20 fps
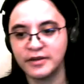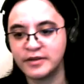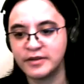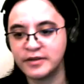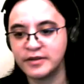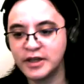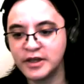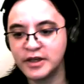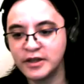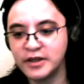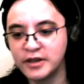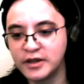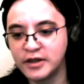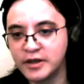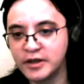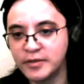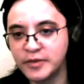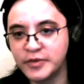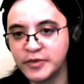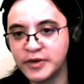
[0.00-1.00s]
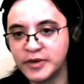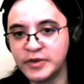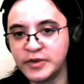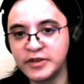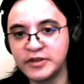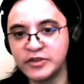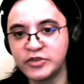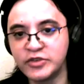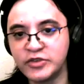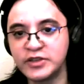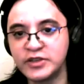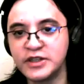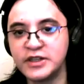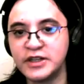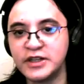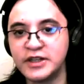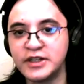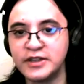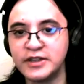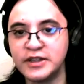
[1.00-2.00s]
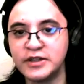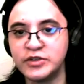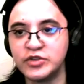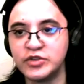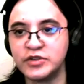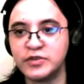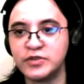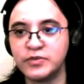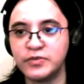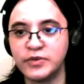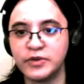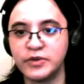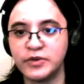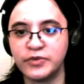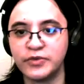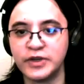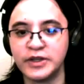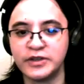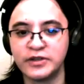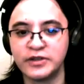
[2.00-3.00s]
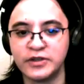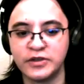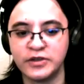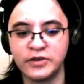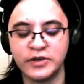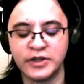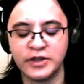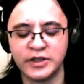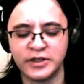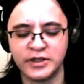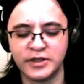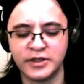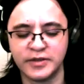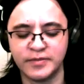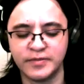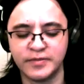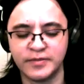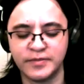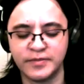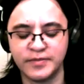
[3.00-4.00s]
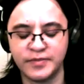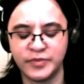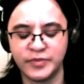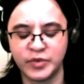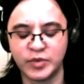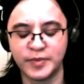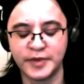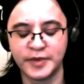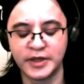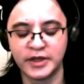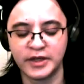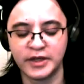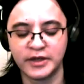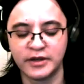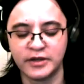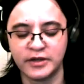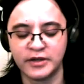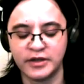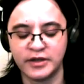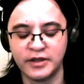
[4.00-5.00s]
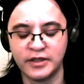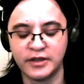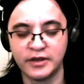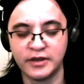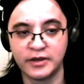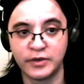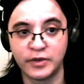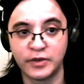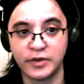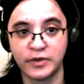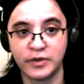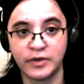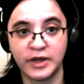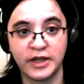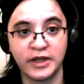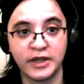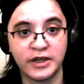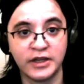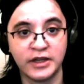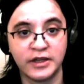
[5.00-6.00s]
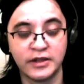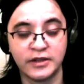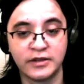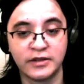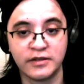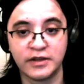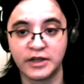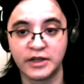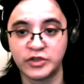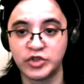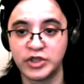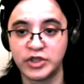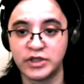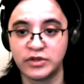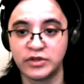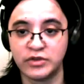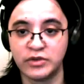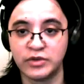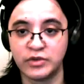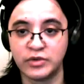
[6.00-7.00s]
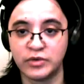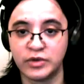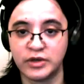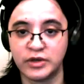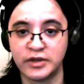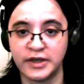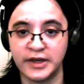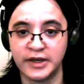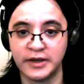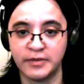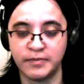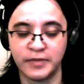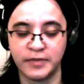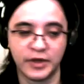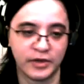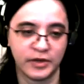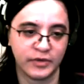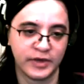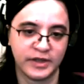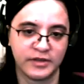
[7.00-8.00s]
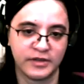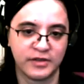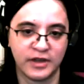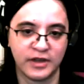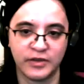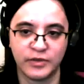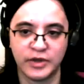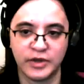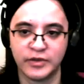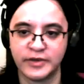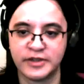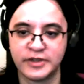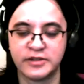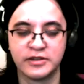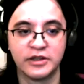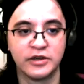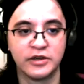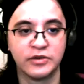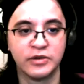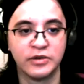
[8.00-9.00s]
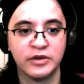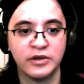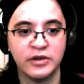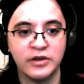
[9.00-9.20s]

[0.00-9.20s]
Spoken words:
So yeah, if anyone's interested, I think just feel free to reply on the thread in the Slack channel or like otherwise let one of us know.